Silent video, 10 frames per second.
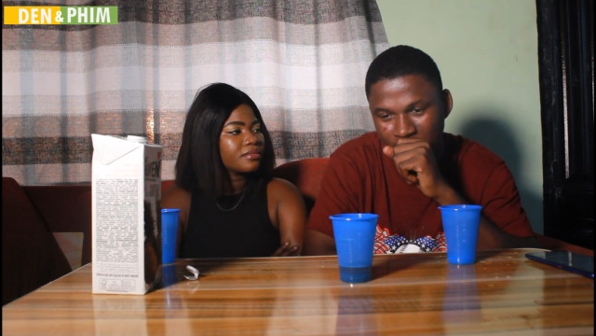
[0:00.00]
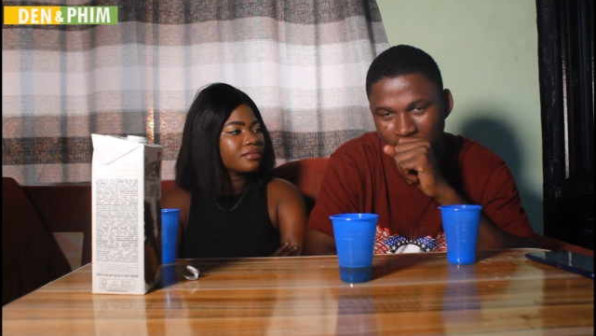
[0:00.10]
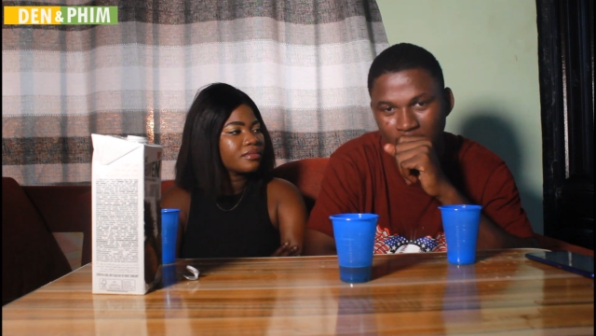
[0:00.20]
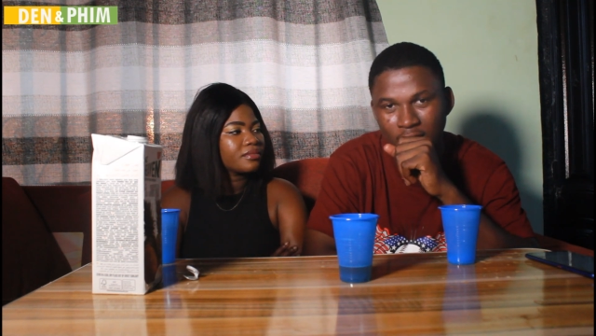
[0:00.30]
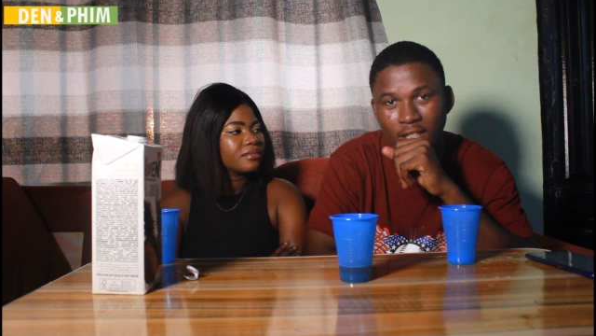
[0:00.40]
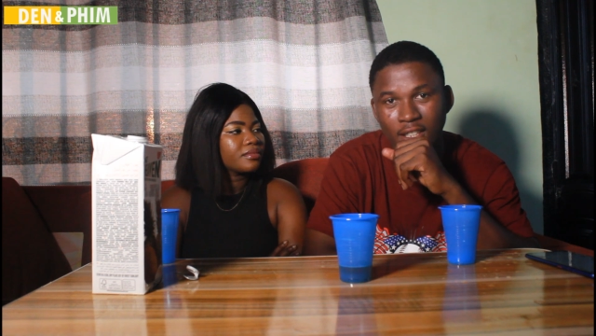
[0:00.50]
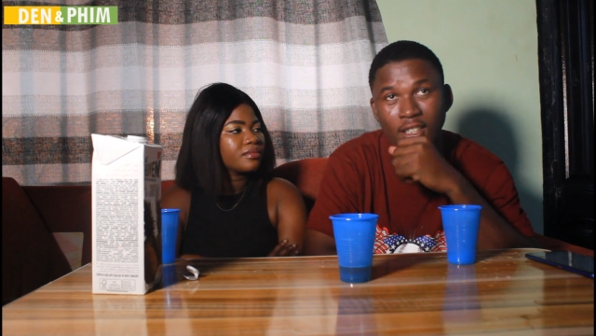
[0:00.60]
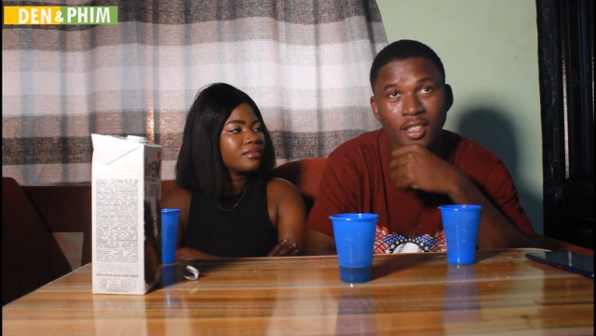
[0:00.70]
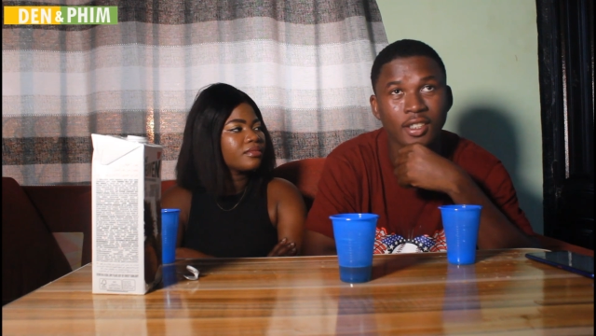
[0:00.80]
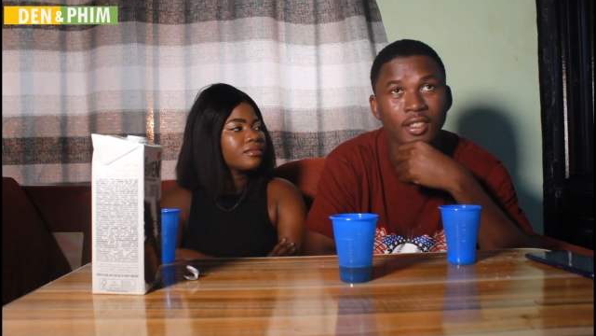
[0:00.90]

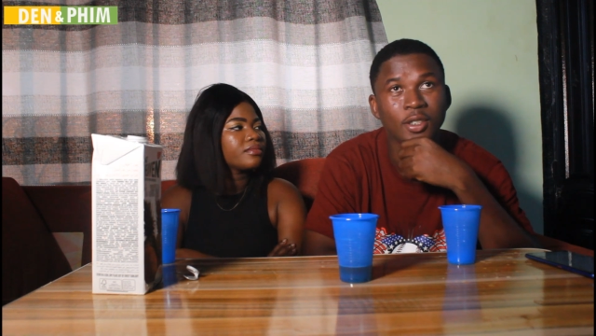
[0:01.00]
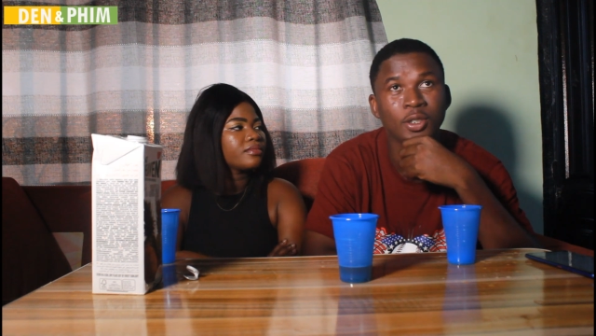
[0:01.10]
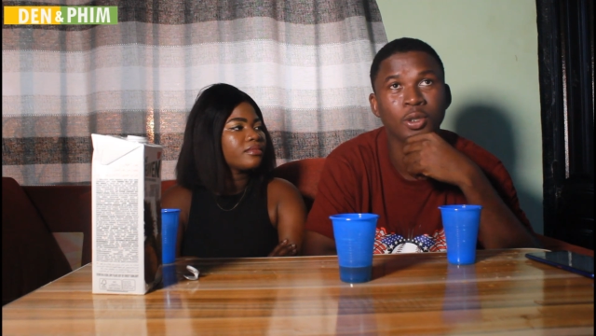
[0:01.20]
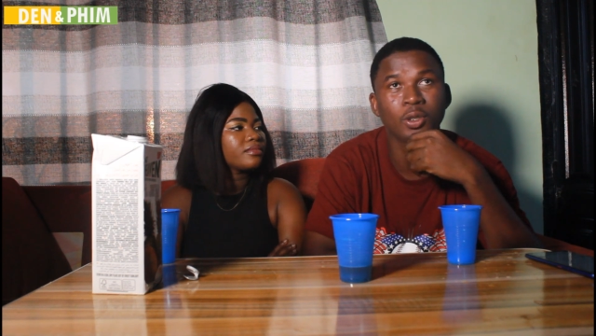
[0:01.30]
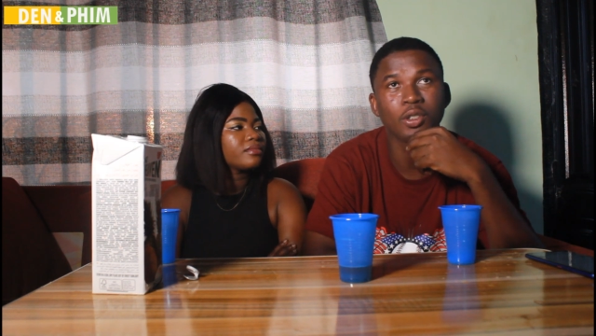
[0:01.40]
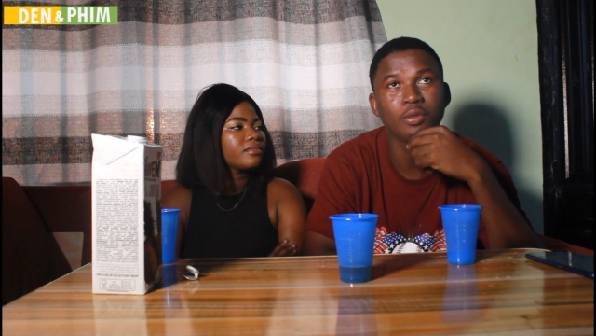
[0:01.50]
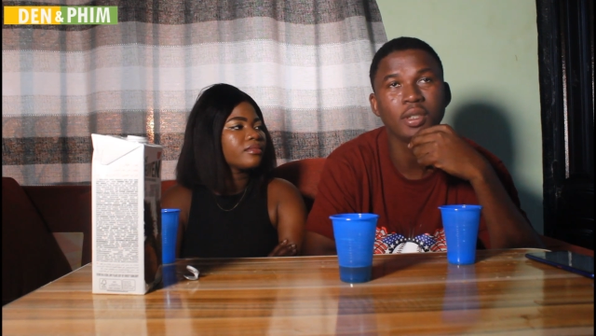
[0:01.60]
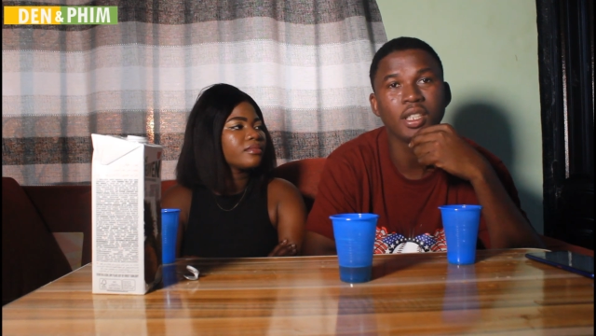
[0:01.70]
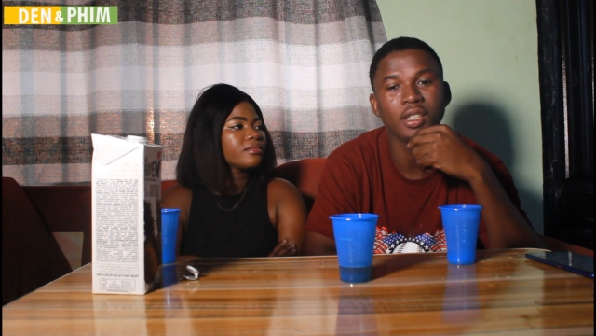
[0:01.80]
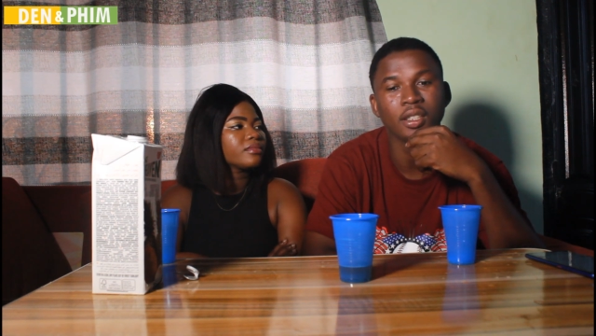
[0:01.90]
Speaker 1: she showed
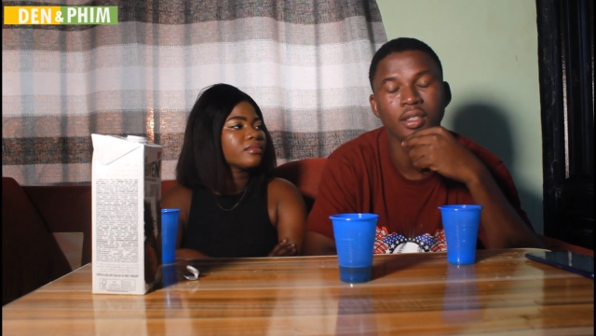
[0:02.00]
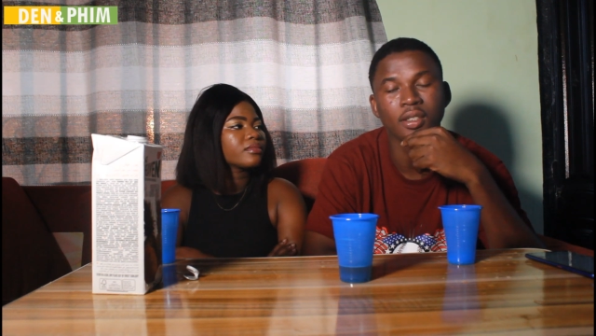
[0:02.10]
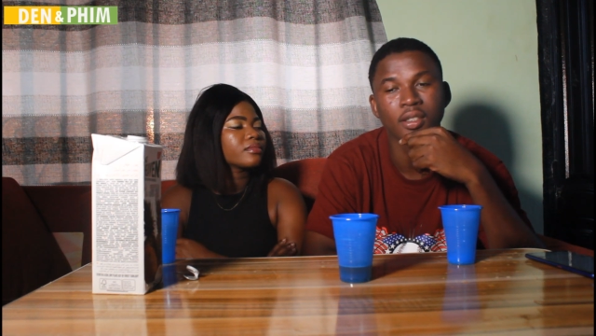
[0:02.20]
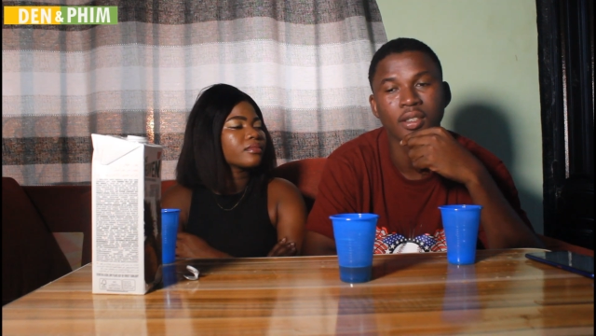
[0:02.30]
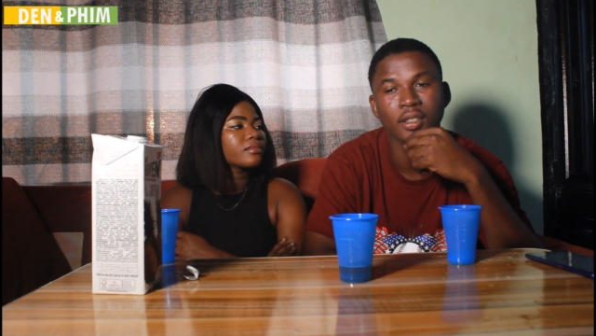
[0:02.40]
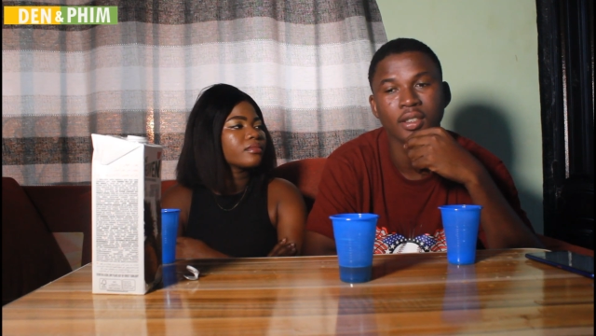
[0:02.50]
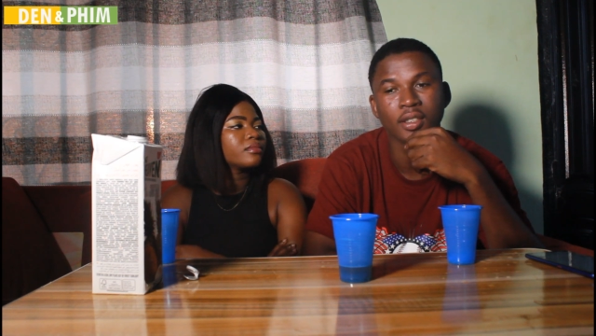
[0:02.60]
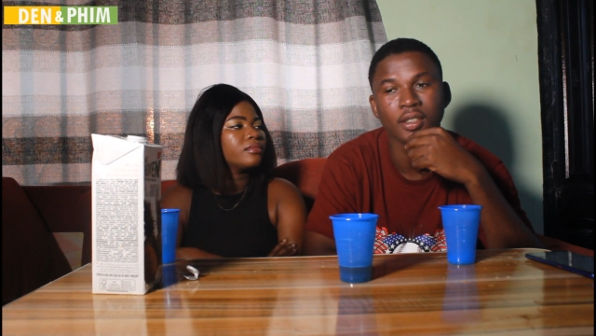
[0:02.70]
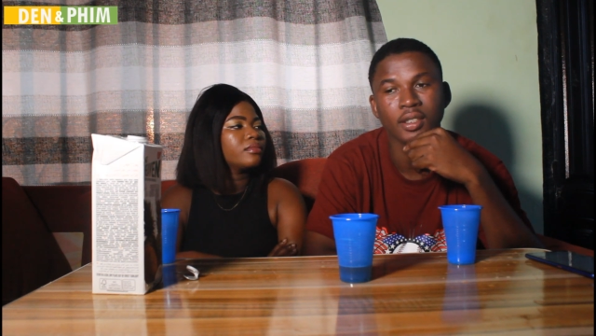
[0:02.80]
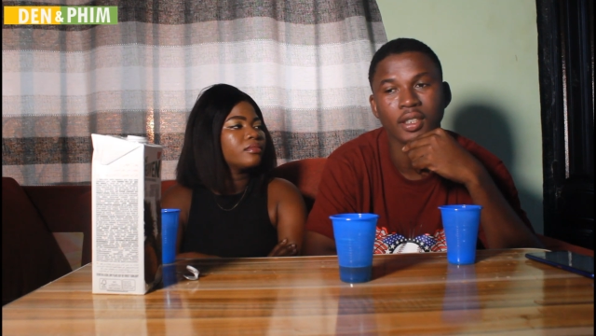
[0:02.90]
me
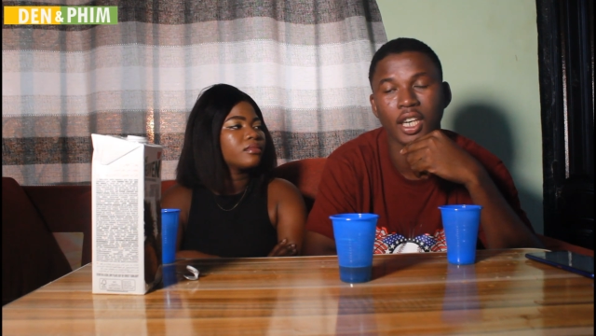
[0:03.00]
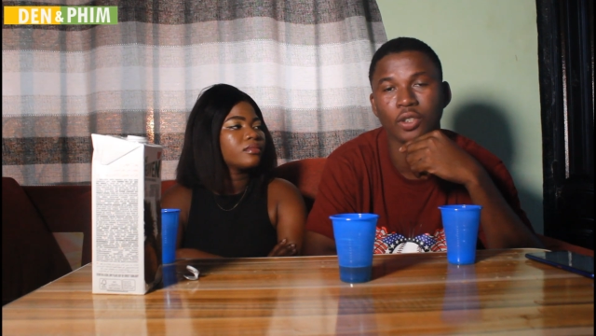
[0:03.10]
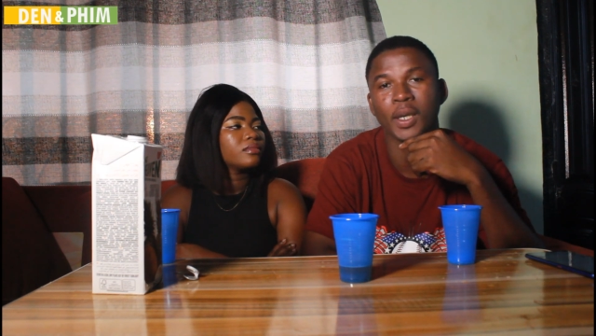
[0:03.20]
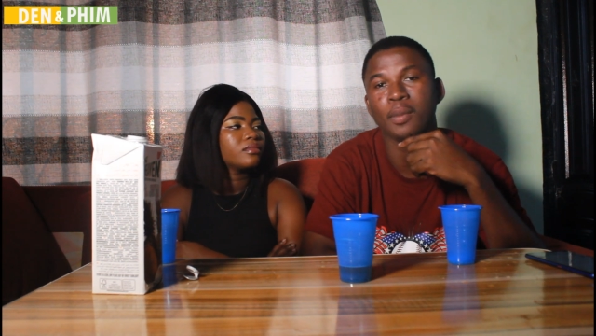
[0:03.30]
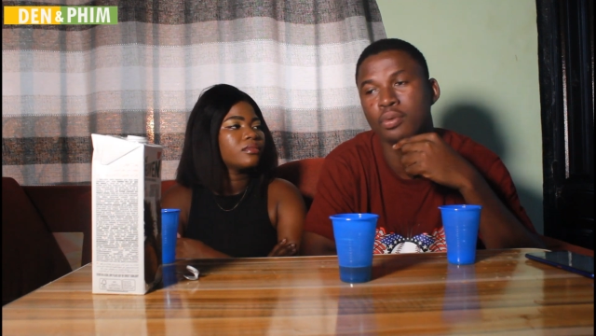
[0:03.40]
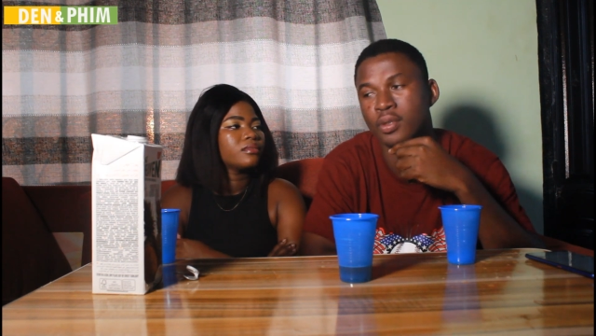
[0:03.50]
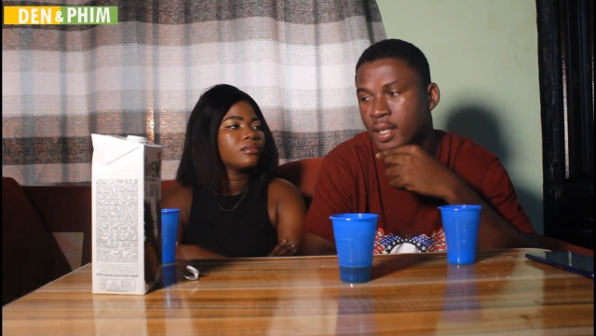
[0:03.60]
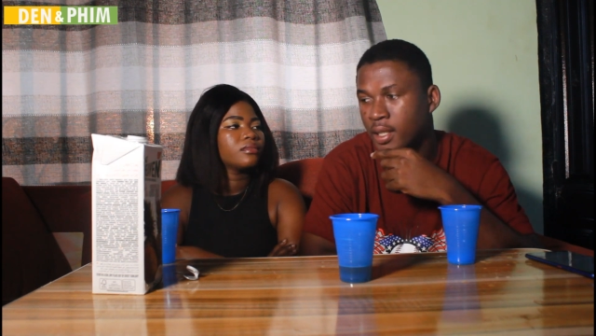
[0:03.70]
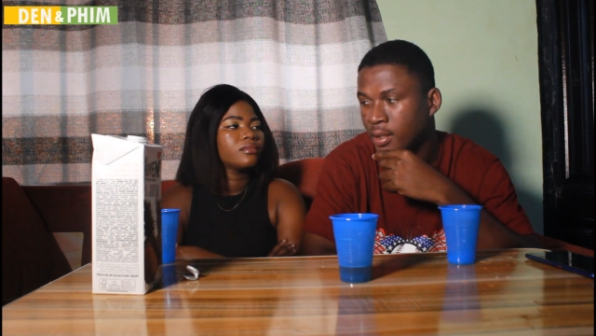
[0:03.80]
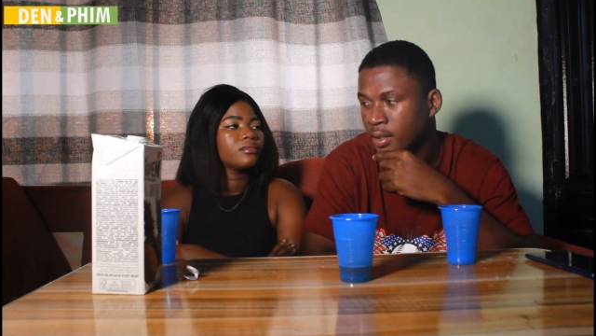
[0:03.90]
how do I put it?